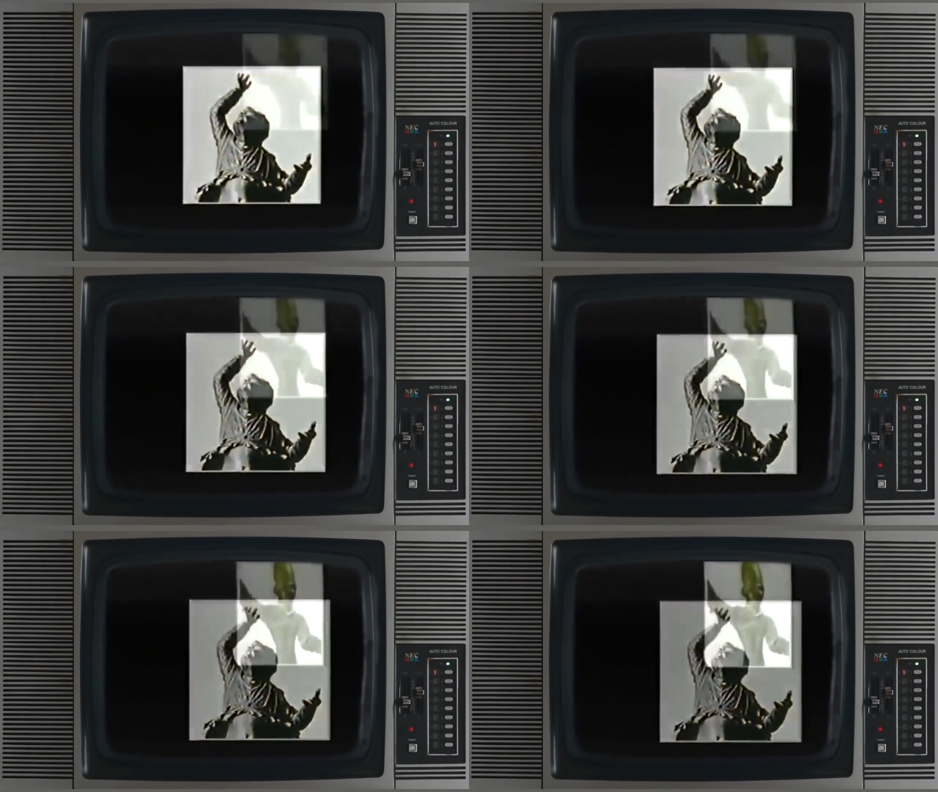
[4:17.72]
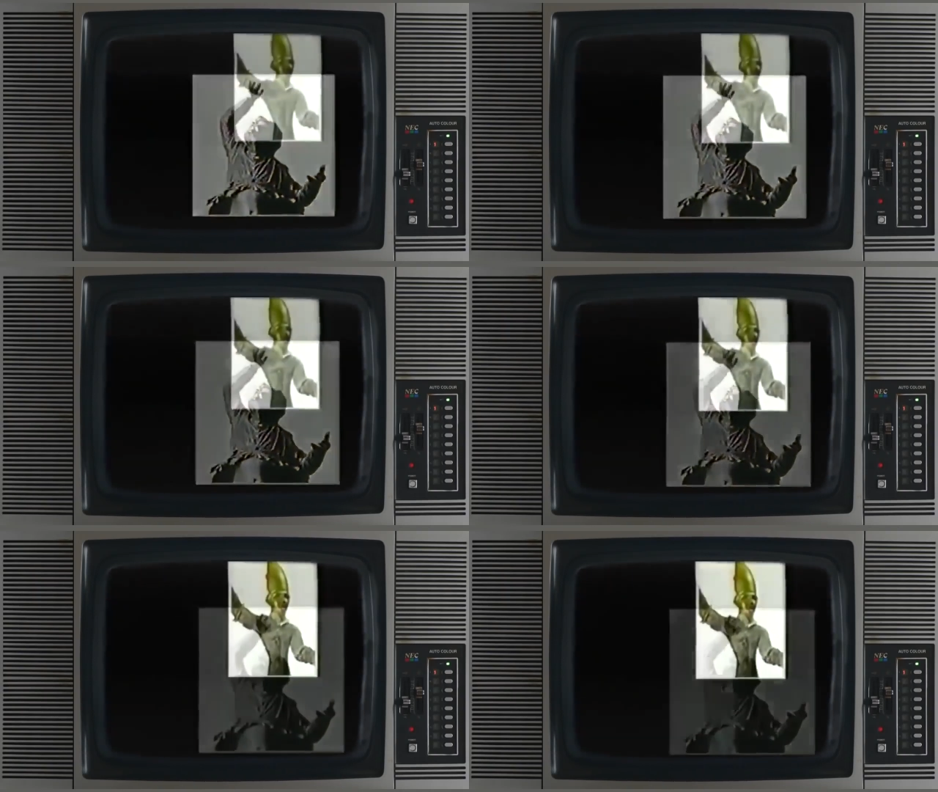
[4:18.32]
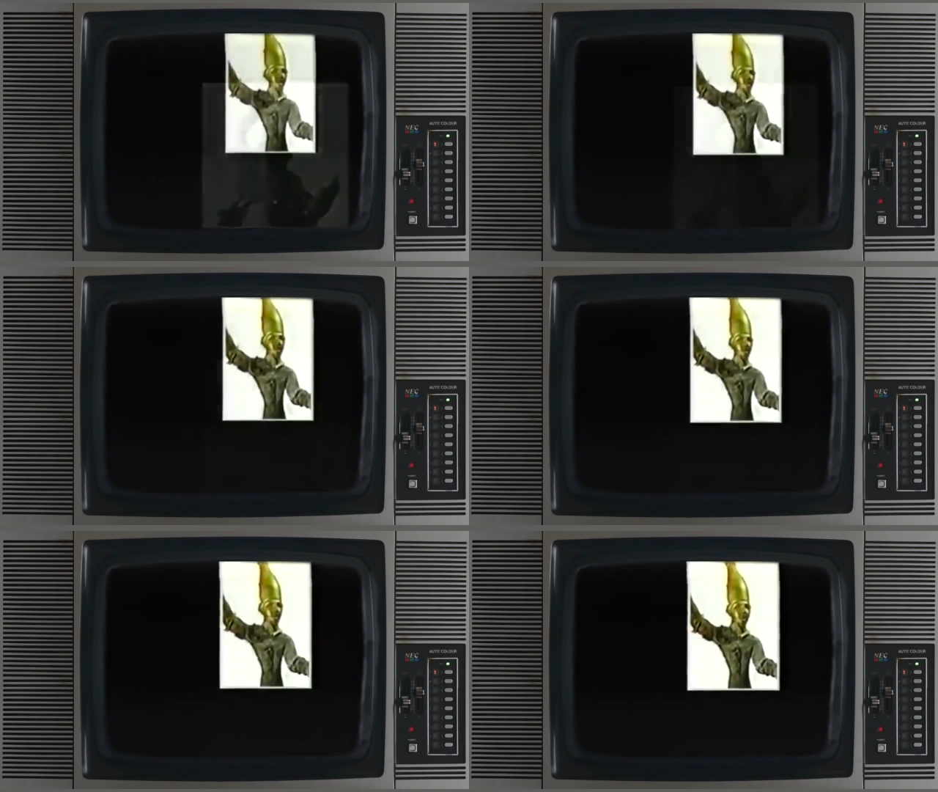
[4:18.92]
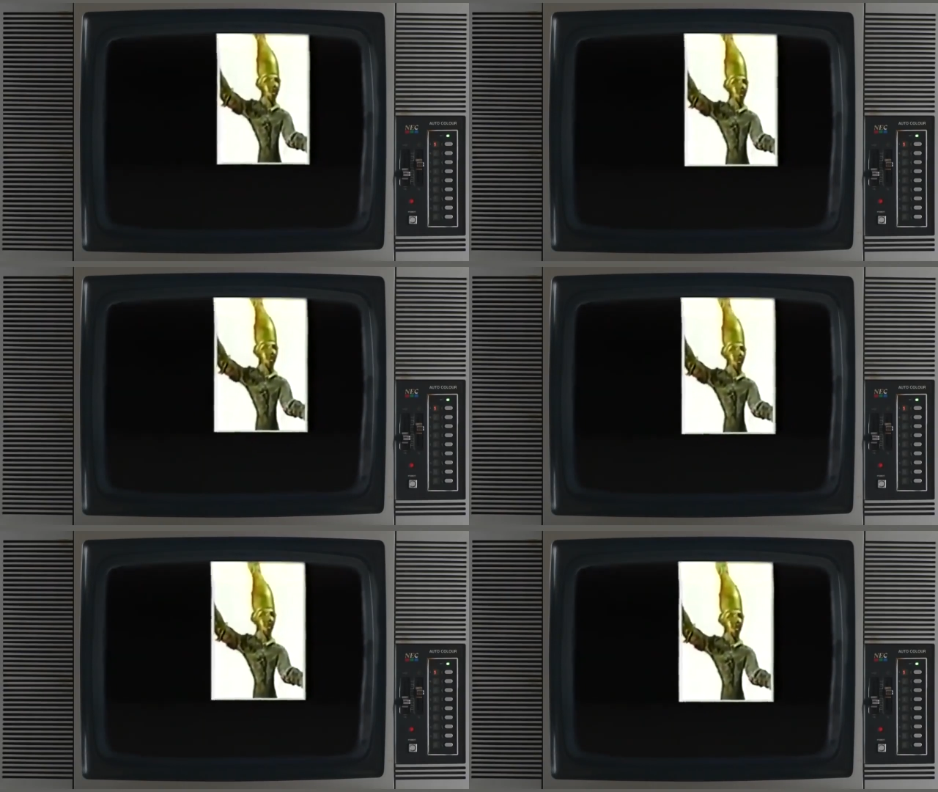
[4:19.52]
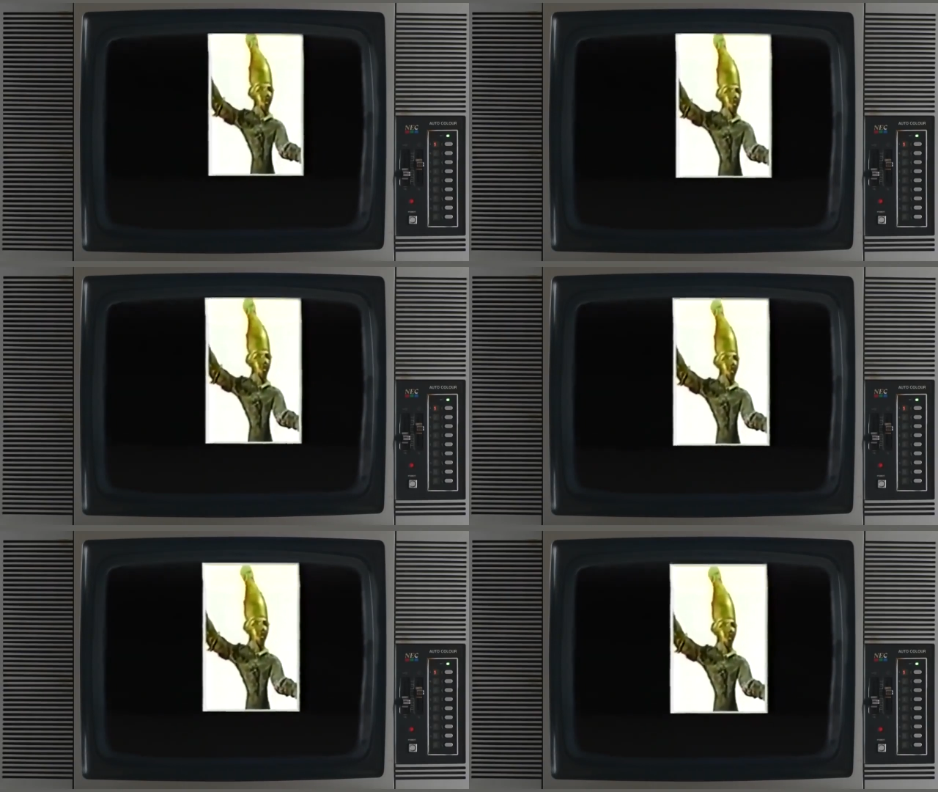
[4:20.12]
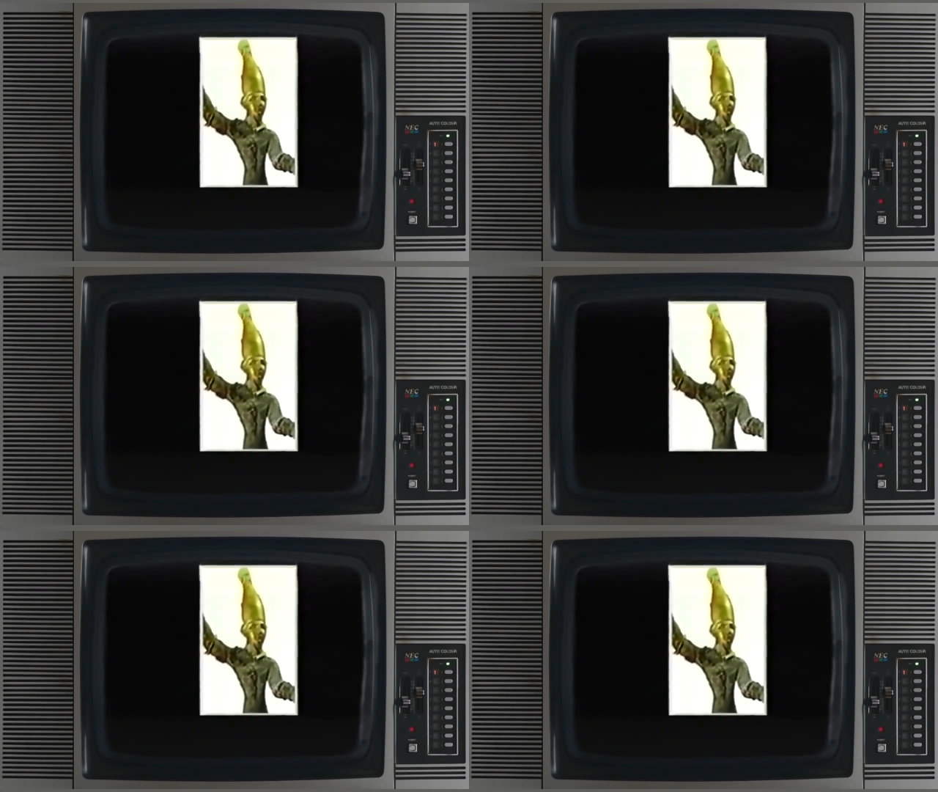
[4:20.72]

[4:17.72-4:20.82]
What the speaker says: [unreadable: no face in view]